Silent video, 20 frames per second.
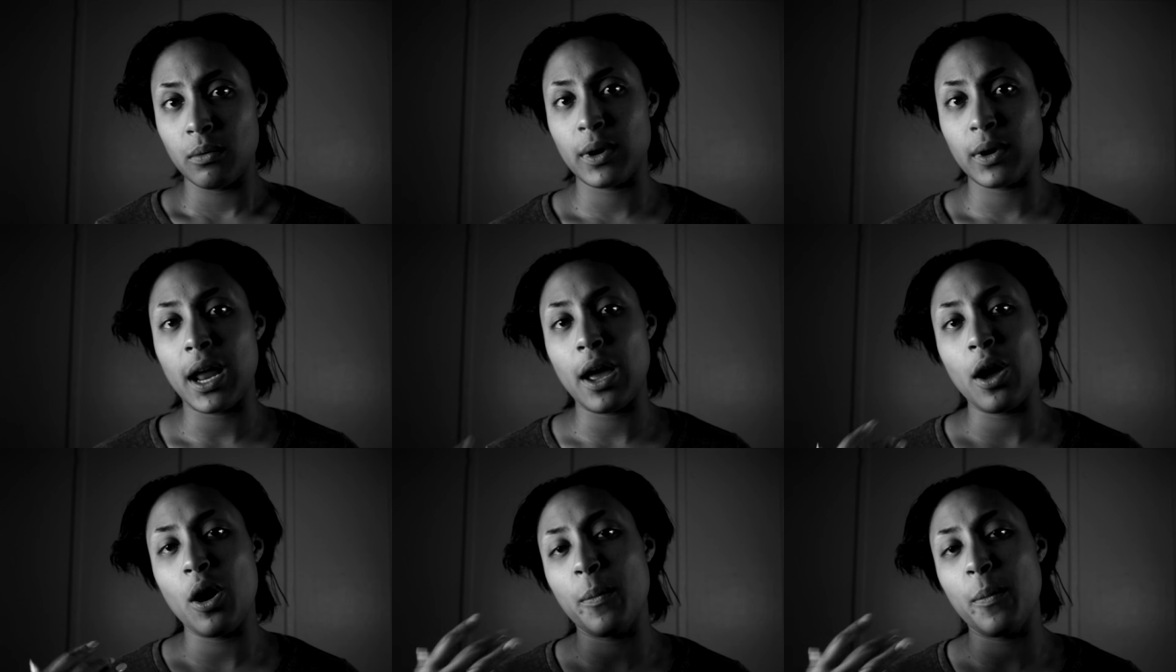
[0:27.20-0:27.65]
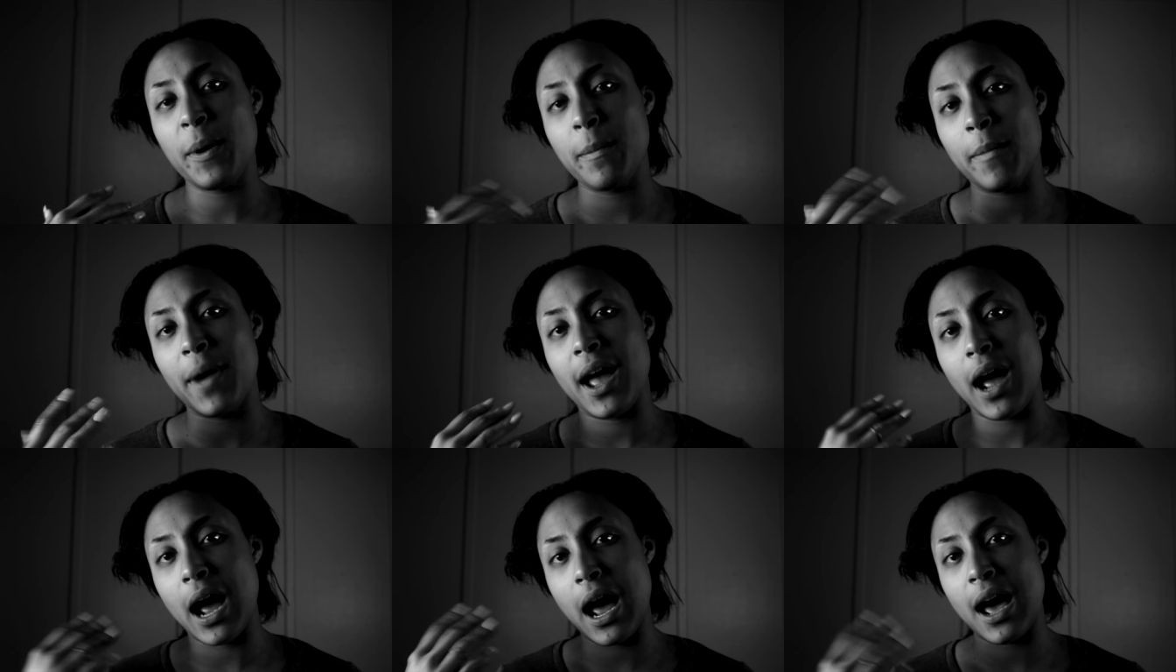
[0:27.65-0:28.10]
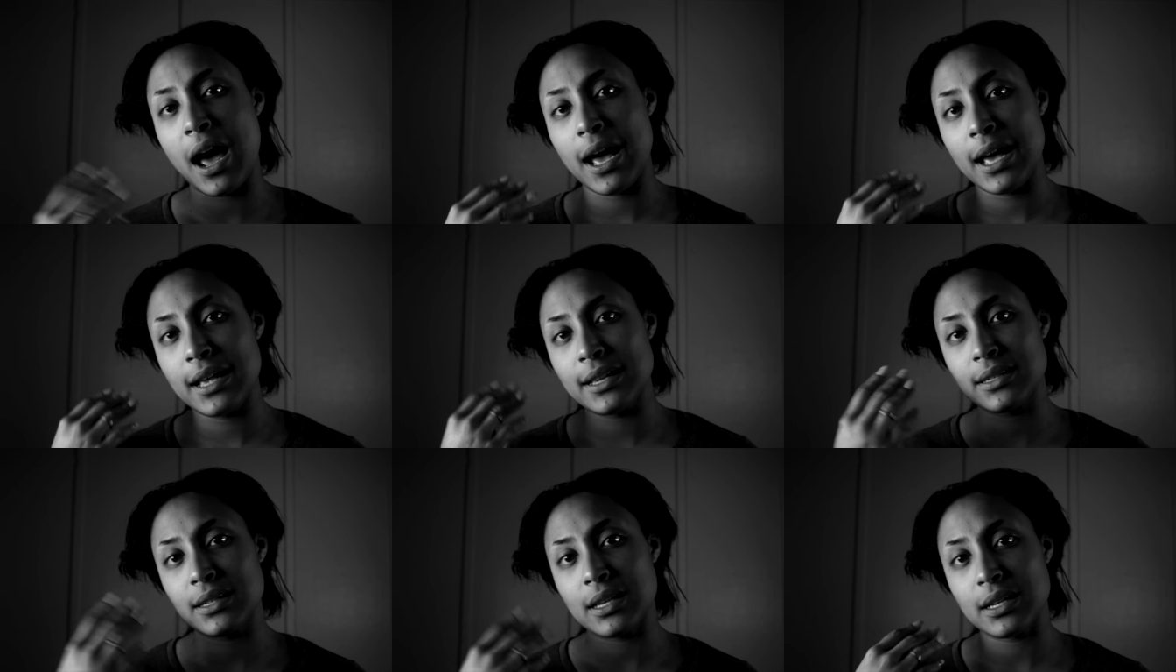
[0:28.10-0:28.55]
When I opened my
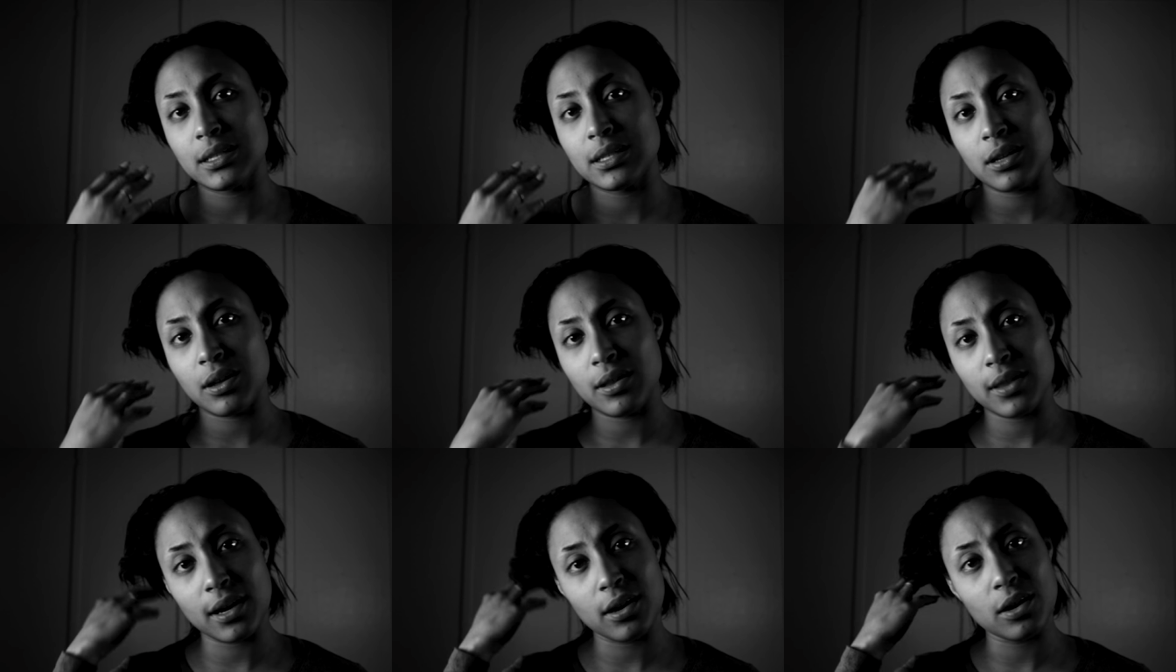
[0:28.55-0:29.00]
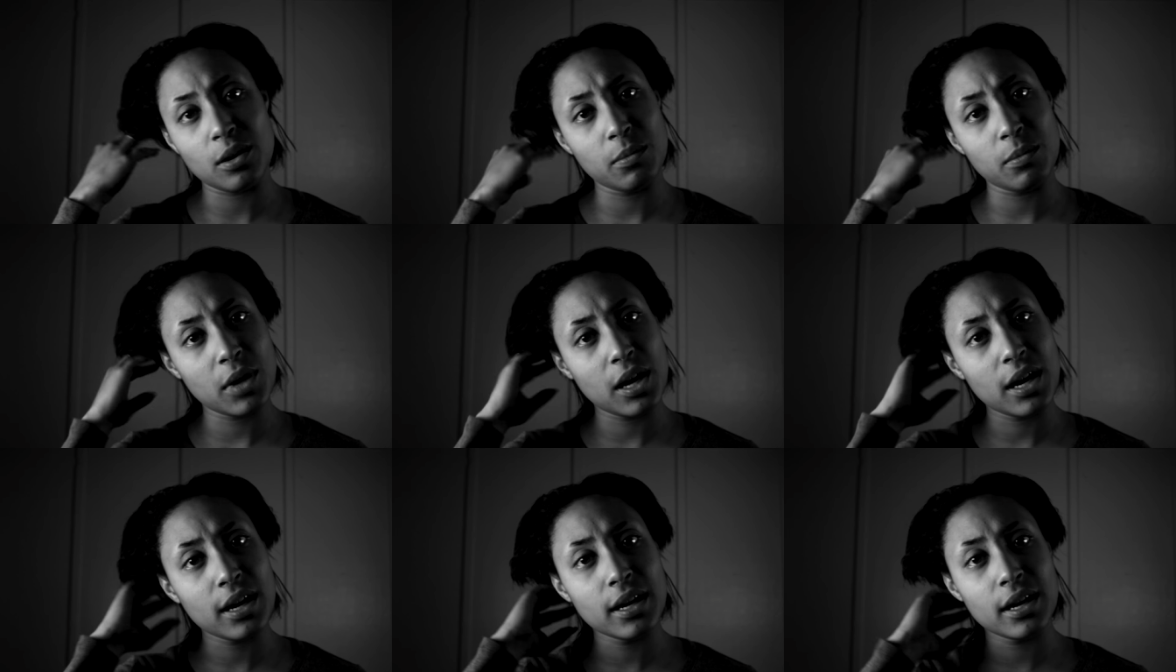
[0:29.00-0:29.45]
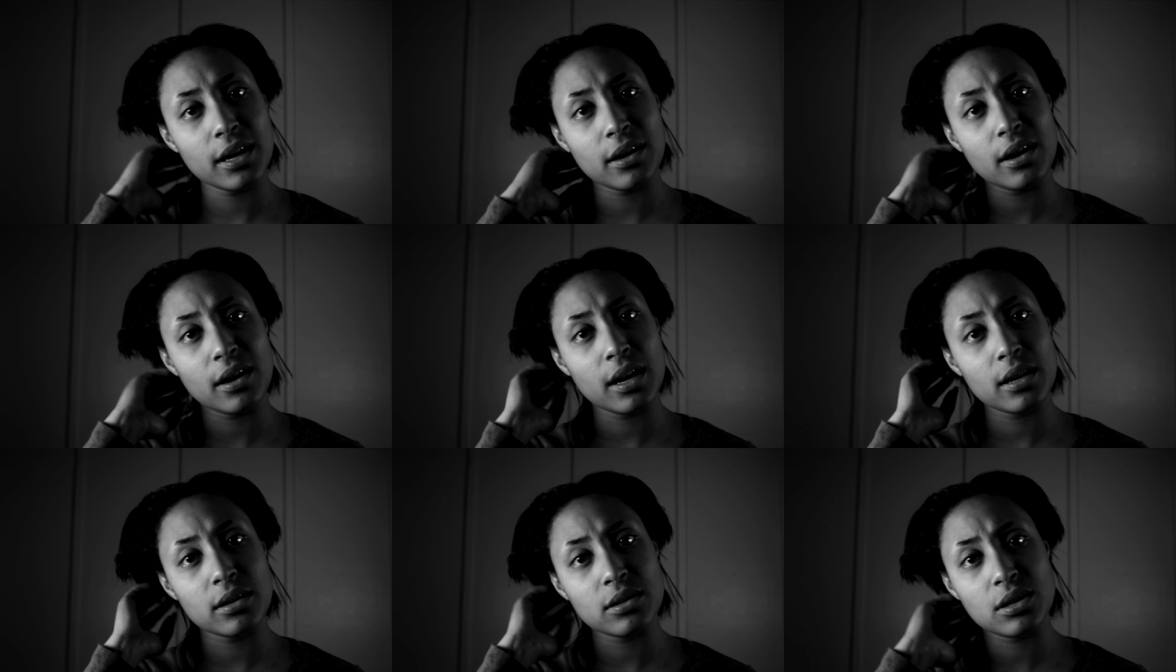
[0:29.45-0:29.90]
eyes, I saw that her blonde
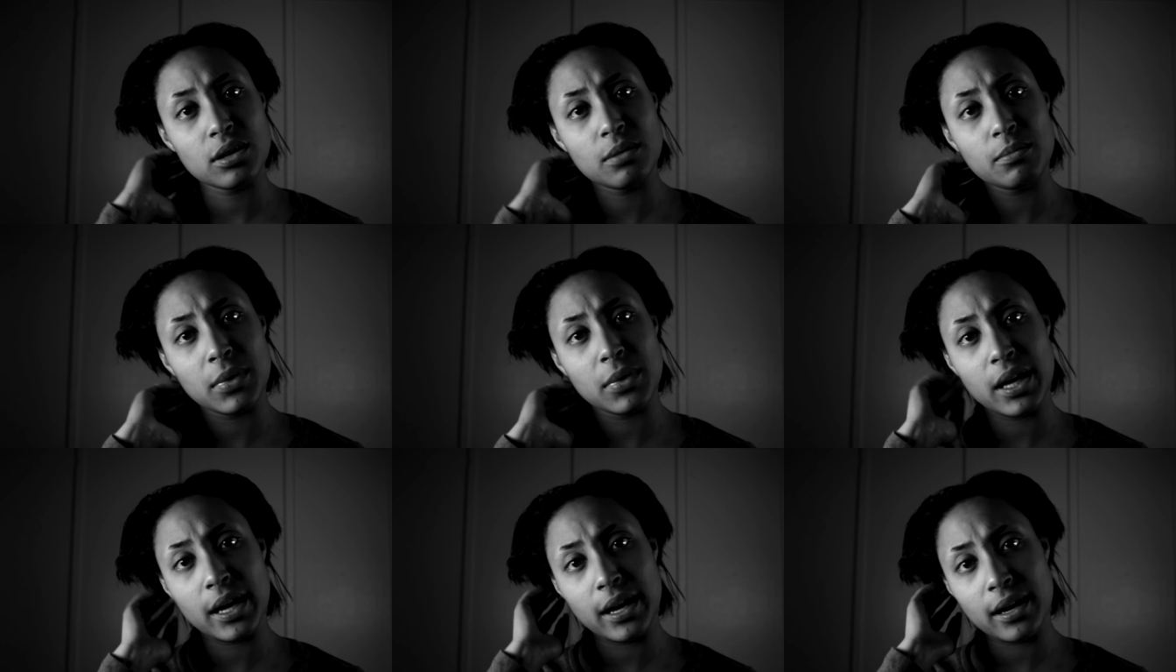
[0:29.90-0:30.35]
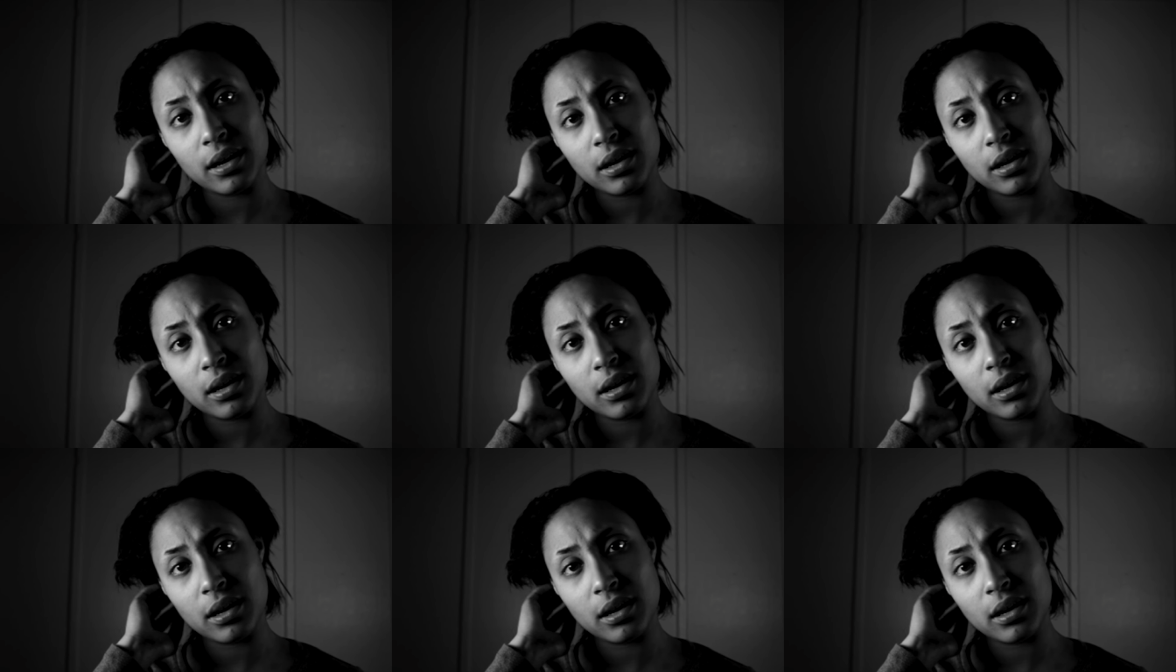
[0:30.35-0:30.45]
hair had turned